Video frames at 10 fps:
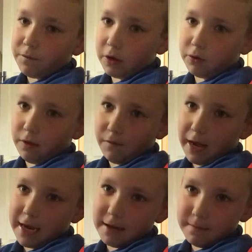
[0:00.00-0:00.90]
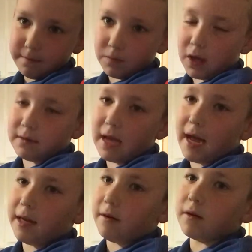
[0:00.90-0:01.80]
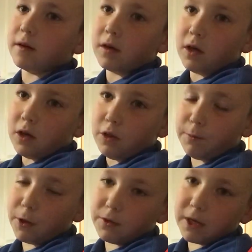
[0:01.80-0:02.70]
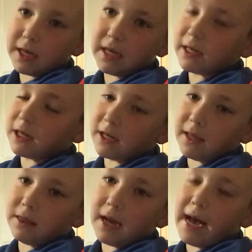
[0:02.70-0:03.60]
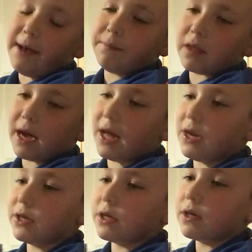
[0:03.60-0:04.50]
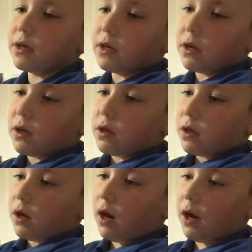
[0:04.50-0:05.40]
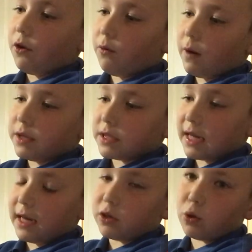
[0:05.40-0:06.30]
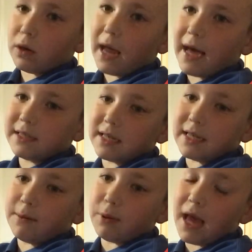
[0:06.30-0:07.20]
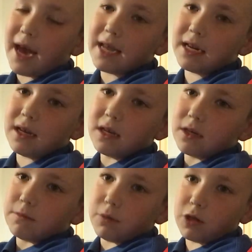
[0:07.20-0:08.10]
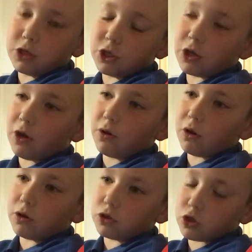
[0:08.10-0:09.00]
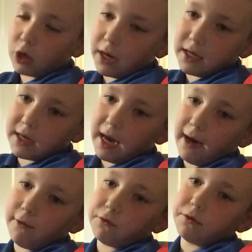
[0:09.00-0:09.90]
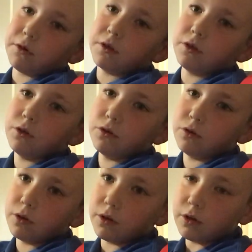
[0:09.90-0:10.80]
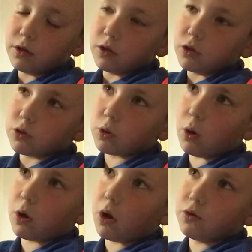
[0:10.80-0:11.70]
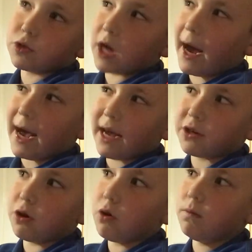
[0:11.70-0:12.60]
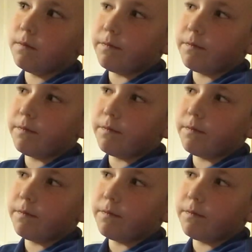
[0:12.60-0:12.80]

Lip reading: feel the vein, and then you put the needle in there. And I always think you're landing a plane because you don't go straight down, you sort of go diagonal.